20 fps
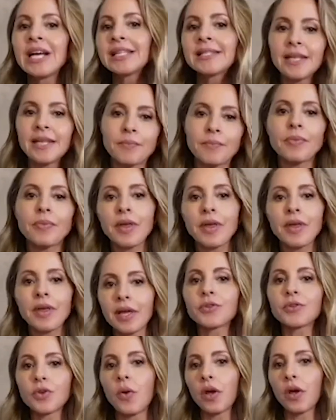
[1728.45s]
something
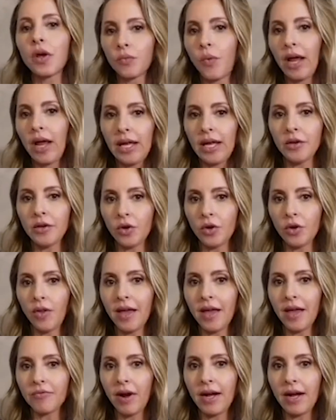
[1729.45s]
is going right in your
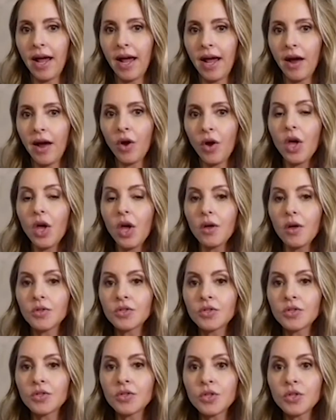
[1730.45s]
life right now.
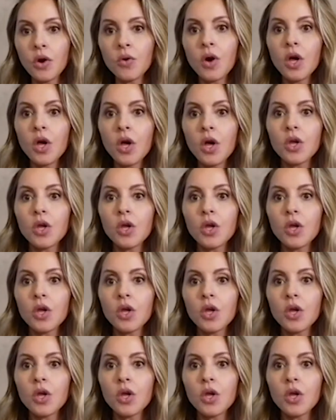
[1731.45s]
So